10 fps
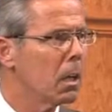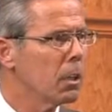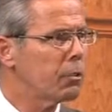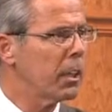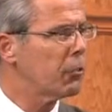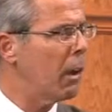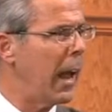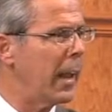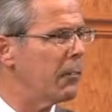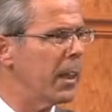She
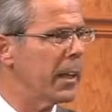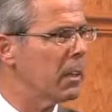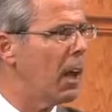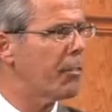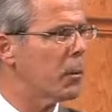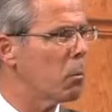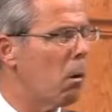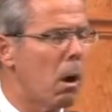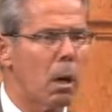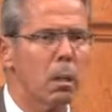tried everything, nothing
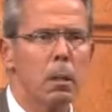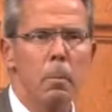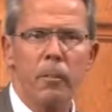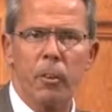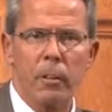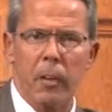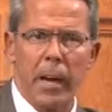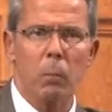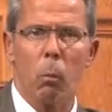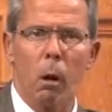worked. She's getting